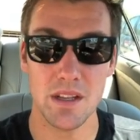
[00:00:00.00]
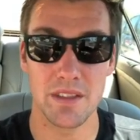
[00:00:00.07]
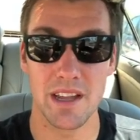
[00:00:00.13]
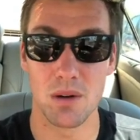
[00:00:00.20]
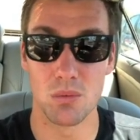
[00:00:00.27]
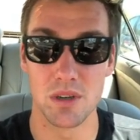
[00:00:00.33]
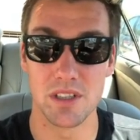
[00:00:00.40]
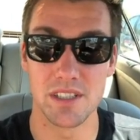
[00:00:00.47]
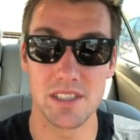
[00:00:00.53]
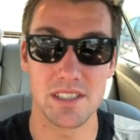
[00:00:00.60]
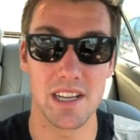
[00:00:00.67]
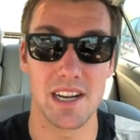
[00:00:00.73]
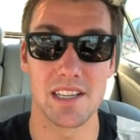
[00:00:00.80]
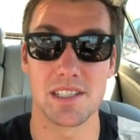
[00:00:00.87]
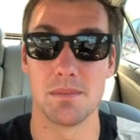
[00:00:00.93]
that really
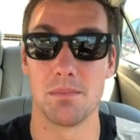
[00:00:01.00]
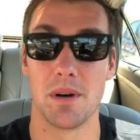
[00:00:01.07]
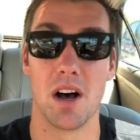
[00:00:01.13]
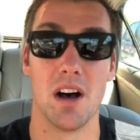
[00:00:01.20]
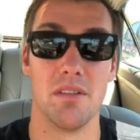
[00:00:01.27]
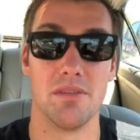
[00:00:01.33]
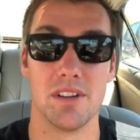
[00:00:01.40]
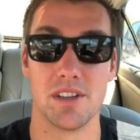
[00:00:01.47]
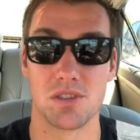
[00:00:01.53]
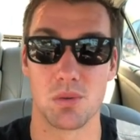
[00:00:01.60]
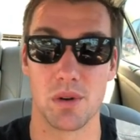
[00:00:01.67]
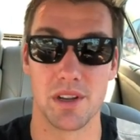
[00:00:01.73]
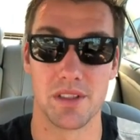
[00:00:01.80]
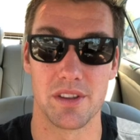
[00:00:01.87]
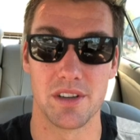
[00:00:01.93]
set us above in
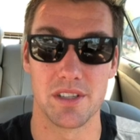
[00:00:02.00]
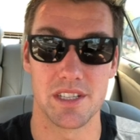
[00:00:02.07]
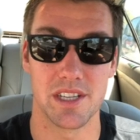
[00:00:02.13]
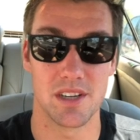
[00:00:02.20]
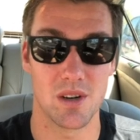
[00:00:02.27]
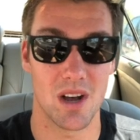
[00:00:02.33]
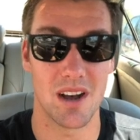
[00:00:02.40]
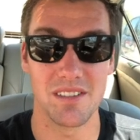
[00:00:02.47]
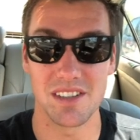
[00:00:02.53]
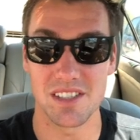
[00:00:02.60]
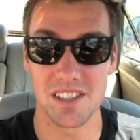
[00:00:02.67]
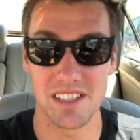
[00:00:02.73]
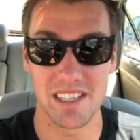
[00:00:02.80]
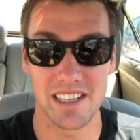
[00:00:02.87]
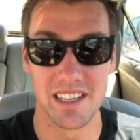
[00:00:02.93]
2013.
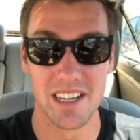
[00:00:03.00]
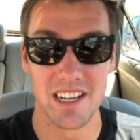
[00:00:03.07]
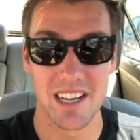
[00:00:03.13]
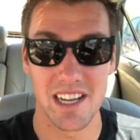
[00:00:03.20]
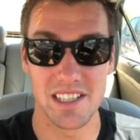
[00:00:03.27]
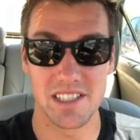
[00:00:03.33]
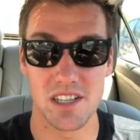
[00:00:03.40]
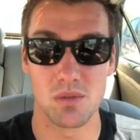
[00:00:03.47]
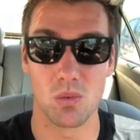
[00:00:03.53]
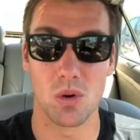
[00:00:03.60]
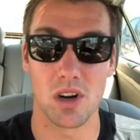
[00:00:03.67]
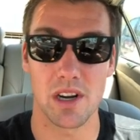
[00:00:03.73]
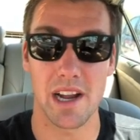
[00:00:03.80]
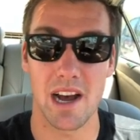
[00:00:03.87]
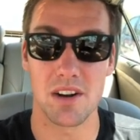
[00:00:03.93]
Obviously, it didn't
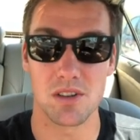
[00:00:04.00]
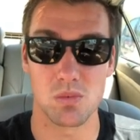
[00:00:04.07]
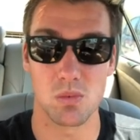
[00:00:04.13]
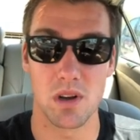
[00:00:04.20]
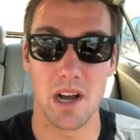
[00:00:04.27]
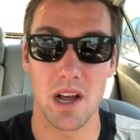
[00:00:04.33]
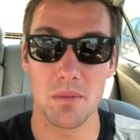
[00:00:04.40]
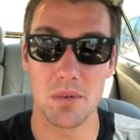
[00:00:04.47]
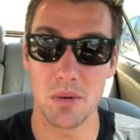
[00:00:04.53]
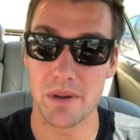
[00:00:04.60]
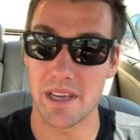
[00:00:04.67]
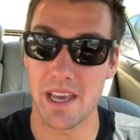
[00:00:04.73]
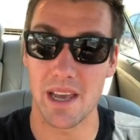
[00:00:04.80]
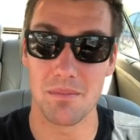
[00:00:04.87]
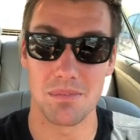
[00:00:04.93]
work out as well, but
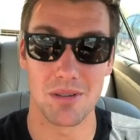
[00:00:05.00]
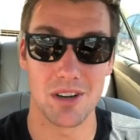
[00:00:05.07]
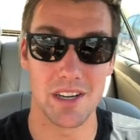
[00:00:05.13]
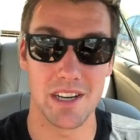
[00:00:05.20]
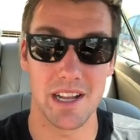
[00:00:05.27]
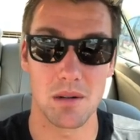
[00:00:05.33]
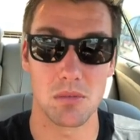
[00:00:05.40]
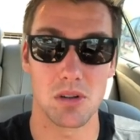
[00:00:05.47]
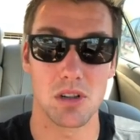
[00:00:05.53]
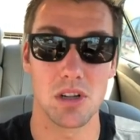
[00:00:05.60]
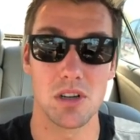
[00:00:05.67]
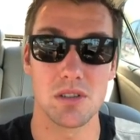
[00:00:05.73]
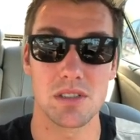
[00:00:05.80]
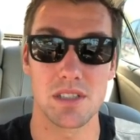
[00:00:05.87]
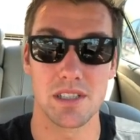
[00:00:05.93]
we came pretty damn
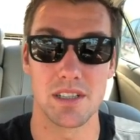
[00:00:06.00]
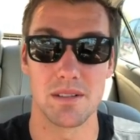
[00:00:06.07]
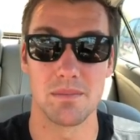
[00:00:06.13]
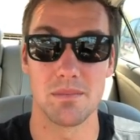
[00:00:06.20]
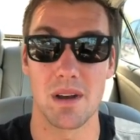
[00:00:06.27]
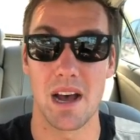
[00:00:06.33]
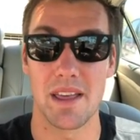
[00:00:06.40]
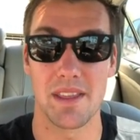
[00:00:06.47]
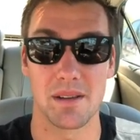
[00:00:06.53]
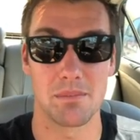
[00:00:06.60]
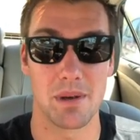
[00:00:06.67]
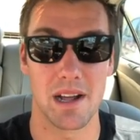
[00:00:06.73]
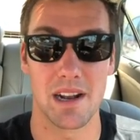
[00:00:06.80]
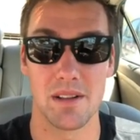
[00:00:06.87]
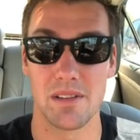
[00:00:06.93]
close, and I
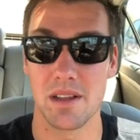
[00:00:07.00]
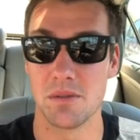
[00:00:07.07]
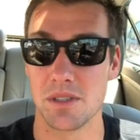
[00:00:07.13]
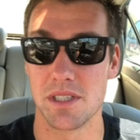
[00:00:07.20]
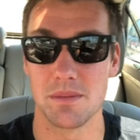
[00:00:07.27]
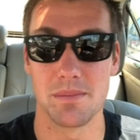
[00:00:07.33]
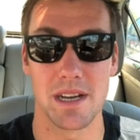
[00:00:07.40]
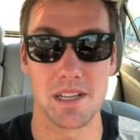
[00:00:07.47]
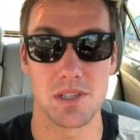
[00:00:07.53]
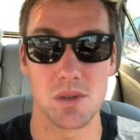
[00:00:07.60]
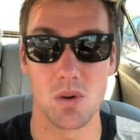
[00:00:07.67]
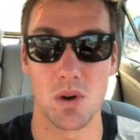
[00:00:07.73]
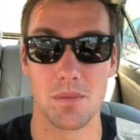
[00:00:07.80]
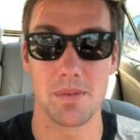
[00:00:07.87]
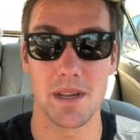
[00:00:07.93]
think it was the best
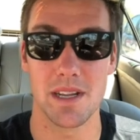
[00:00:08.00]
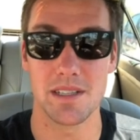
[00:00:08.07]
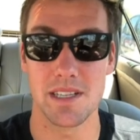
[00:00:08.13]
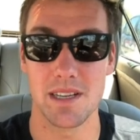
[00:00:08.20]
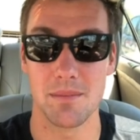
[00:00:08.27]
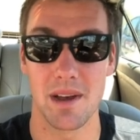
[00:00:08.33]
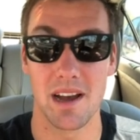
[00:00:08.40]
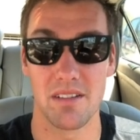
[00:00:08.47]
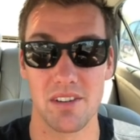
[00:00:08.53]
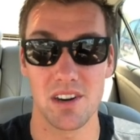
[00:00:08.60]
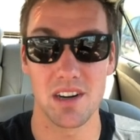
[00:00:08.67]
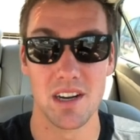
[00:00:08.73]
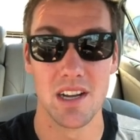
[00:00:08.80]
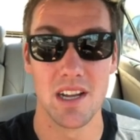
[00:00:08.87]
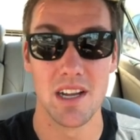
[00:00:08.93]
UOP team ever.